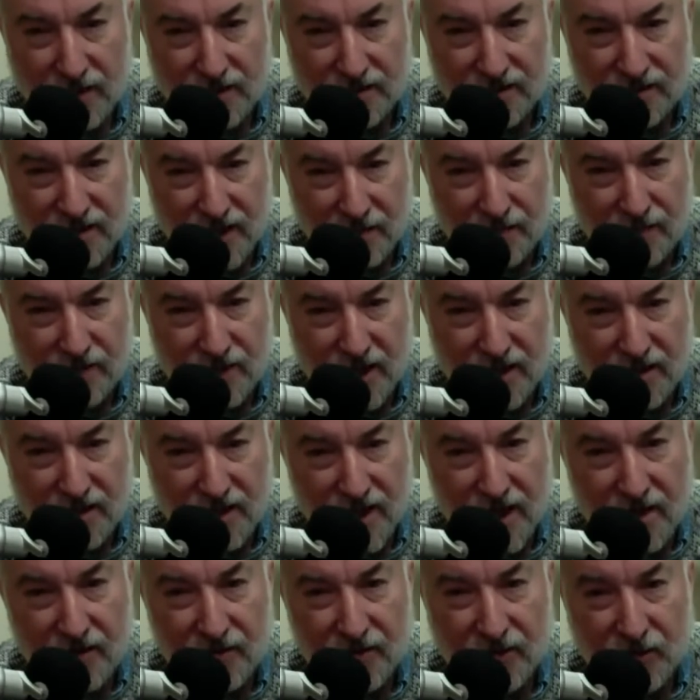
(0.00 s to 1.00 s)
is upside
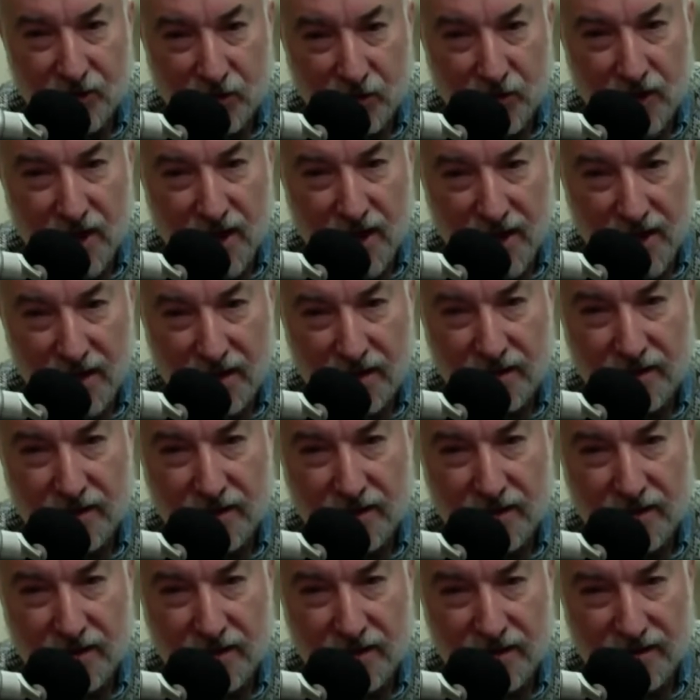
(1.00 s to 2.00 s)
down and your head
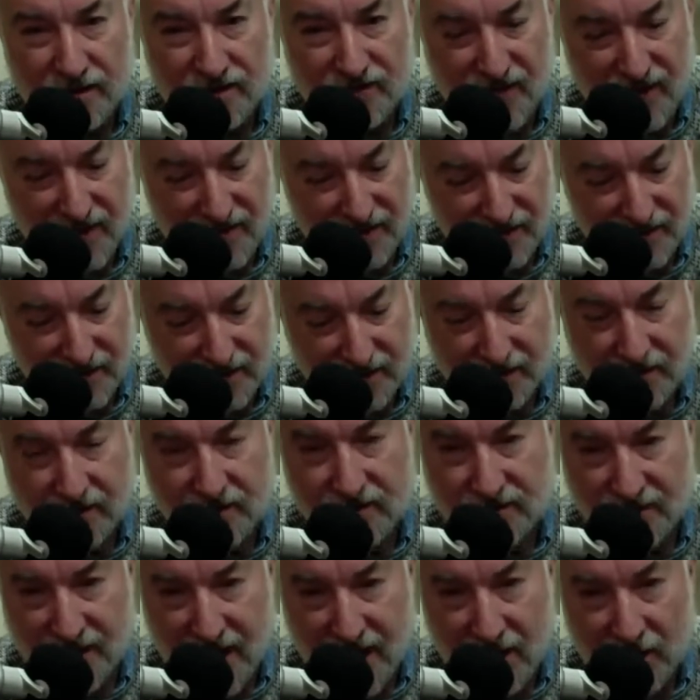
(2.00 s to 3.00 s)
is facing
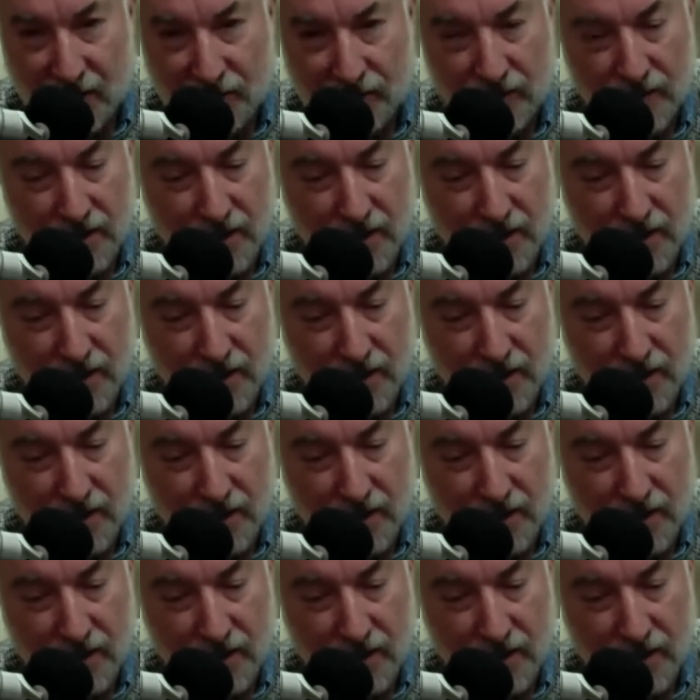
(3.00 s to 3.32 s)
down.